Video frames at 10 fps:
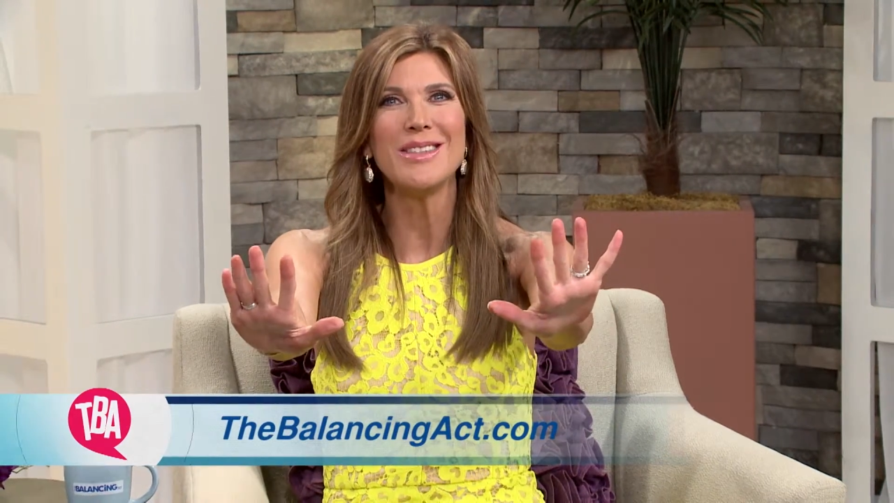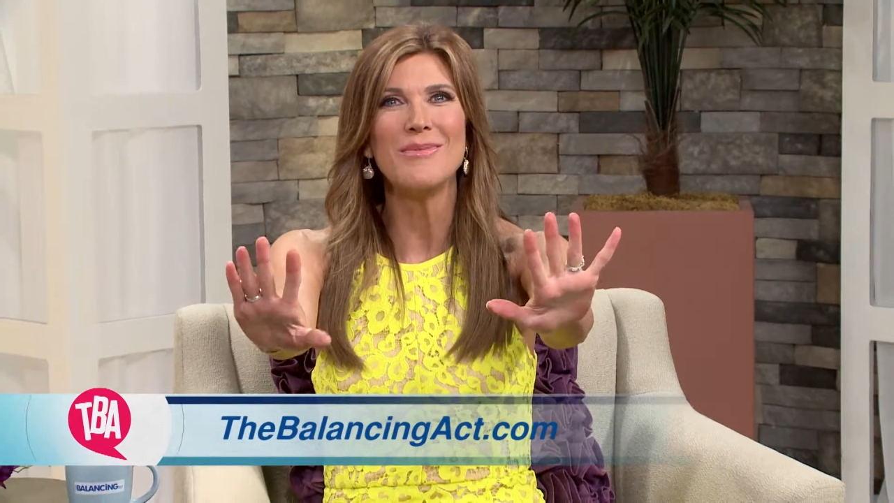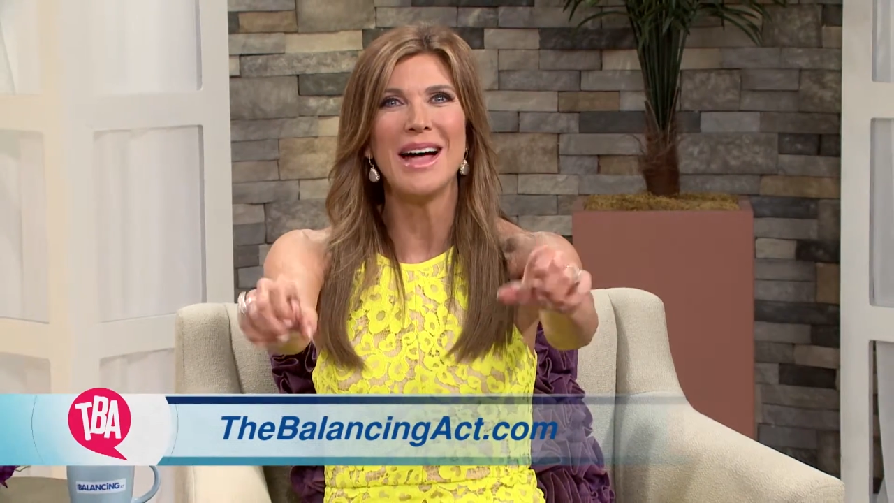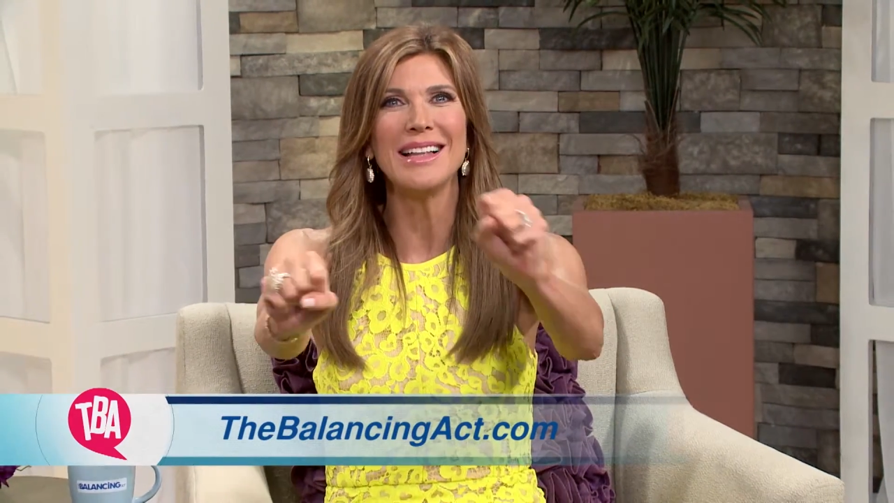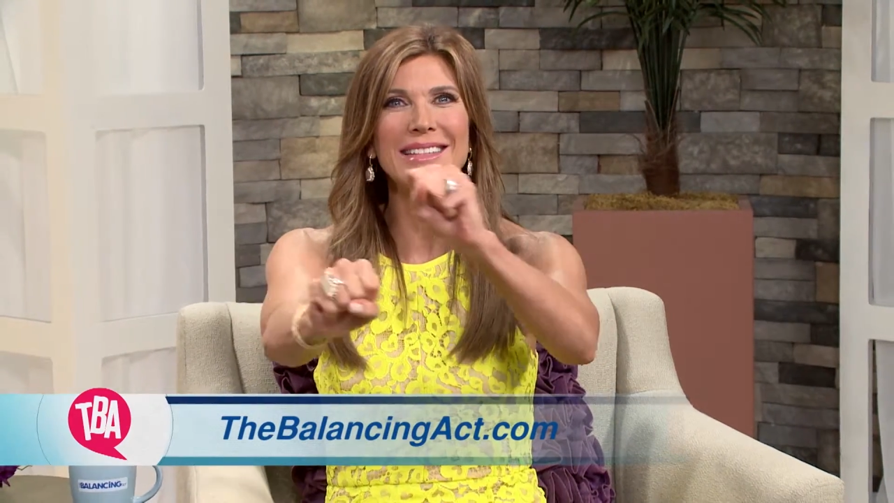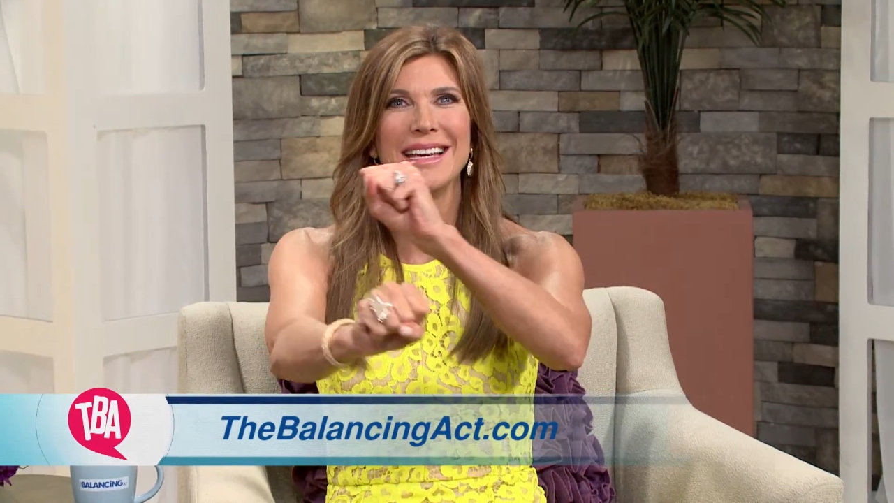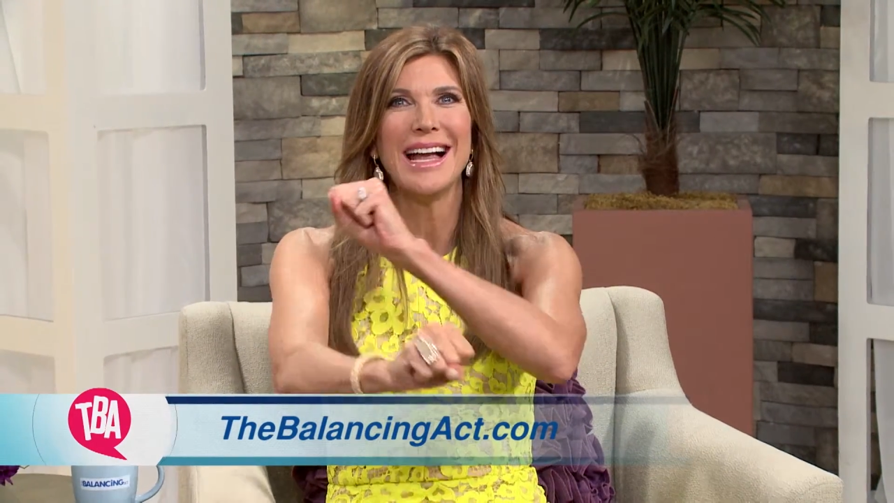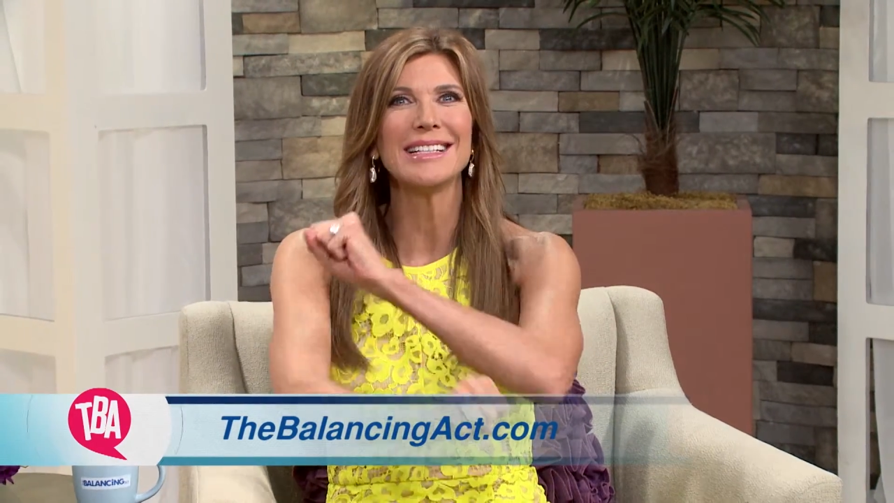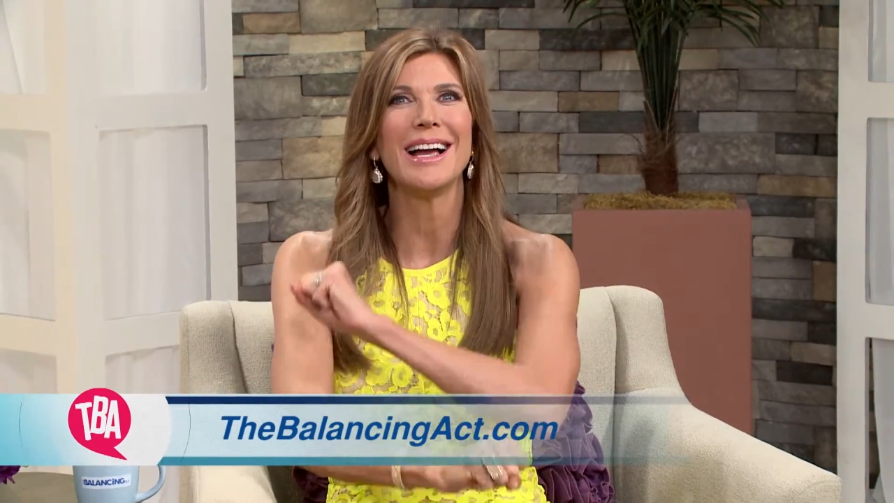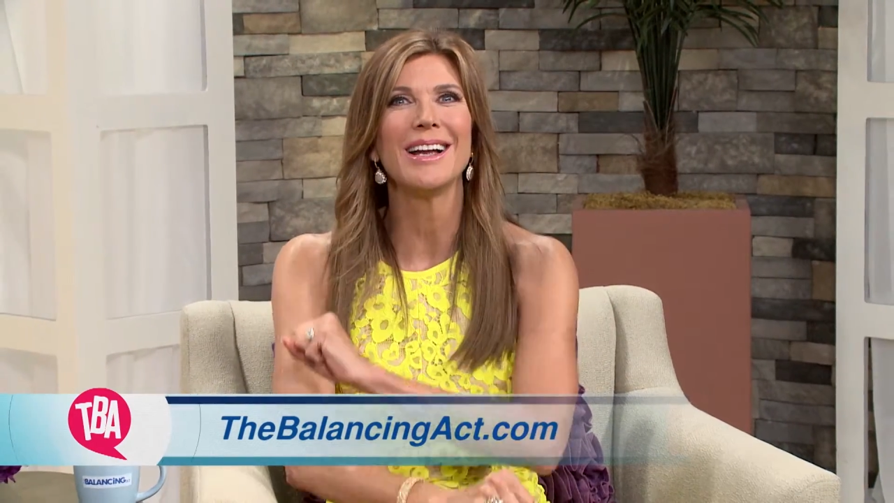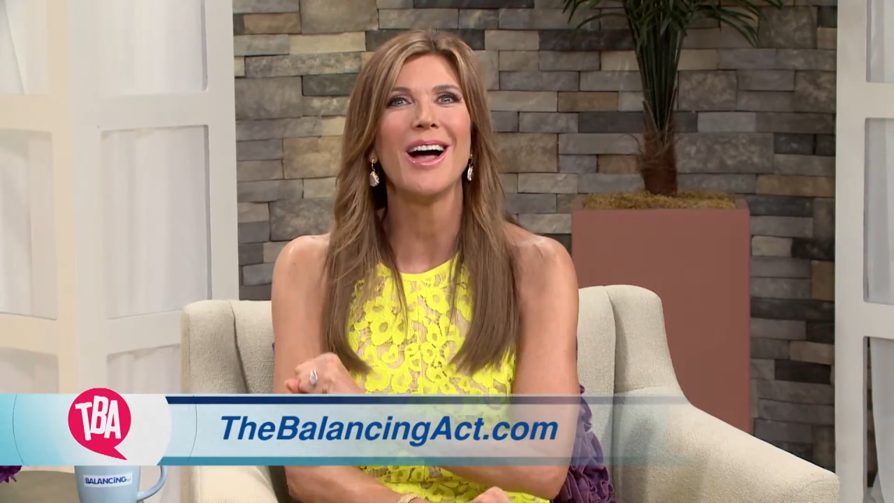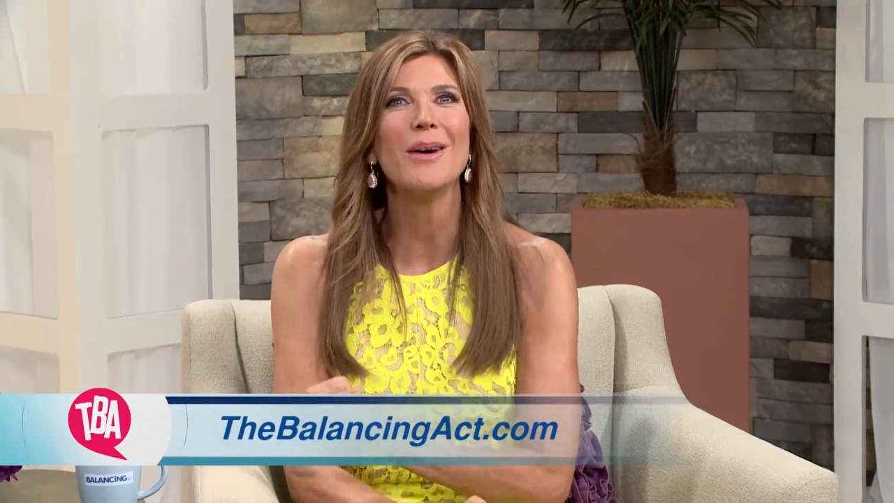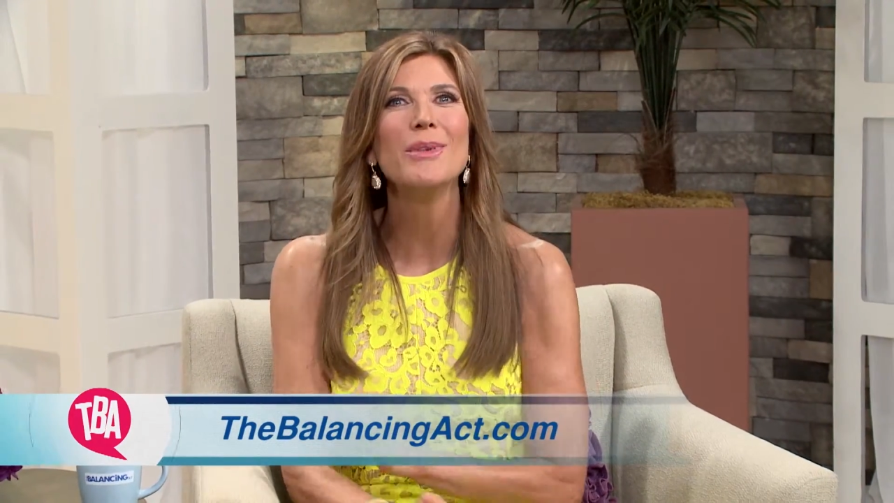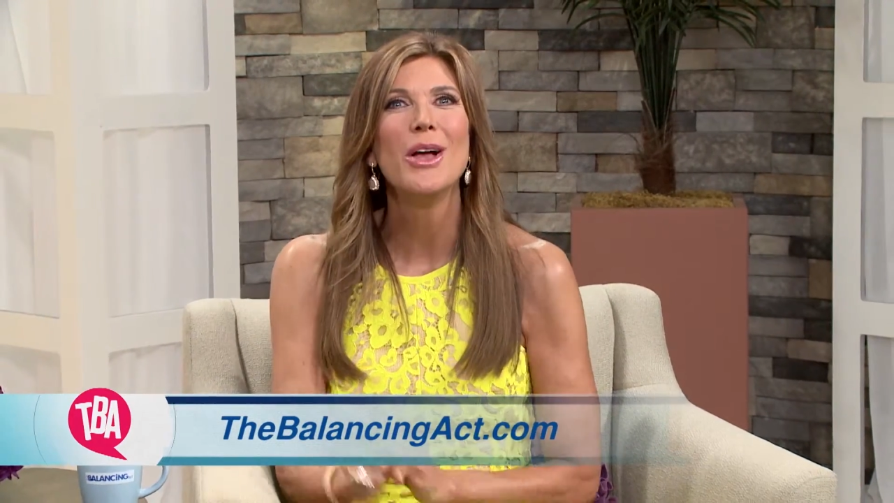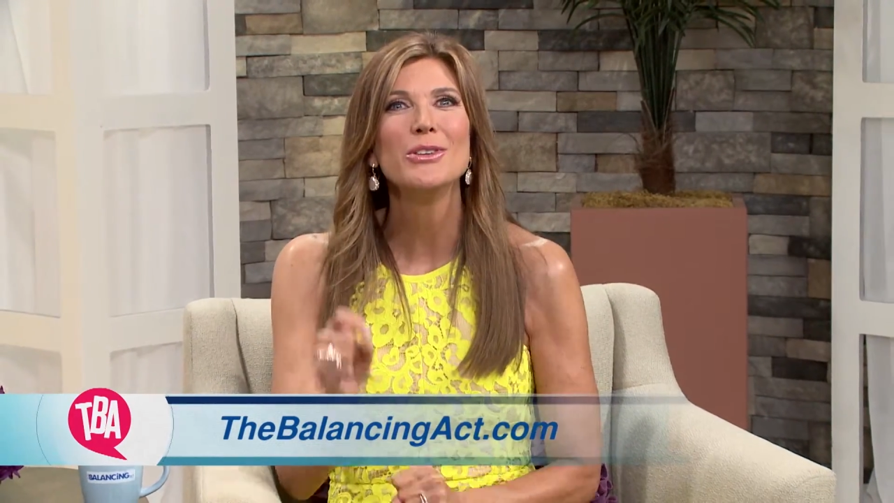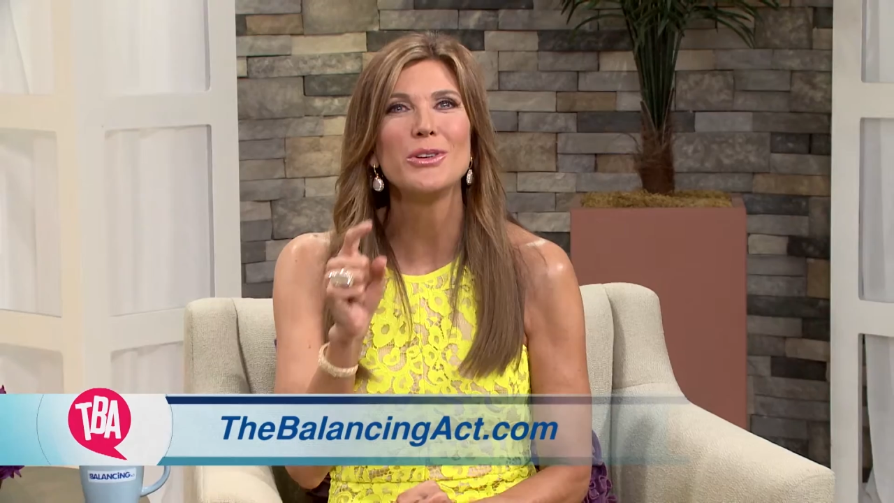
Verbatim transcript: thebalancingact.com